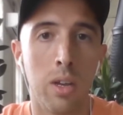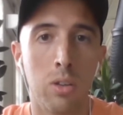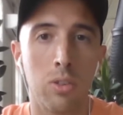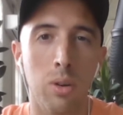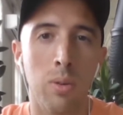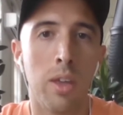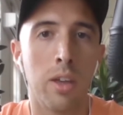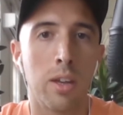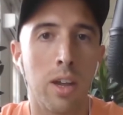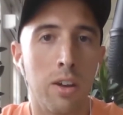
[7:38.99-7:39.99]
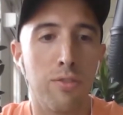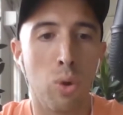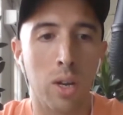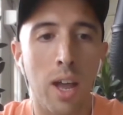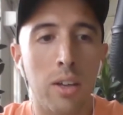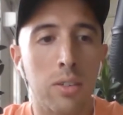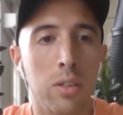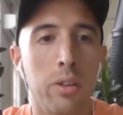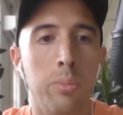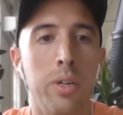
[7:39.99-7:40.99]
So kind of forecast a
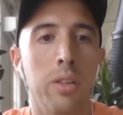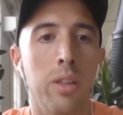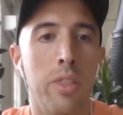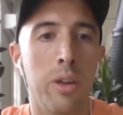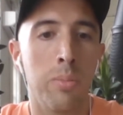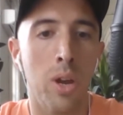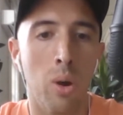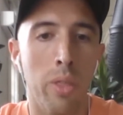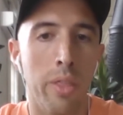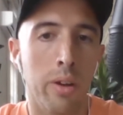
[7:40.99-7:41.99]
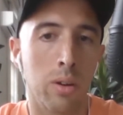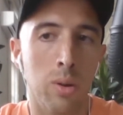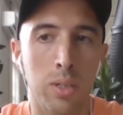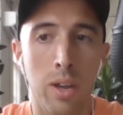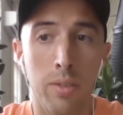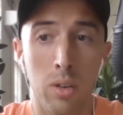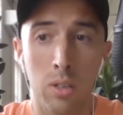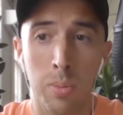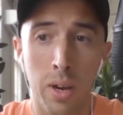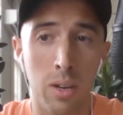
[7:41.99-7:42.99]
little bit, let them know that they're going to have a good
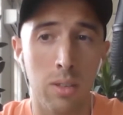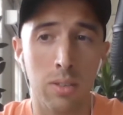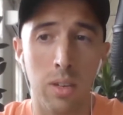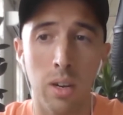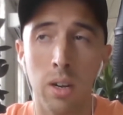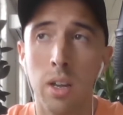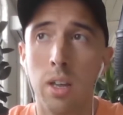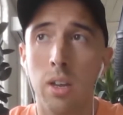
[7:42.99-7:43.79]
experience here.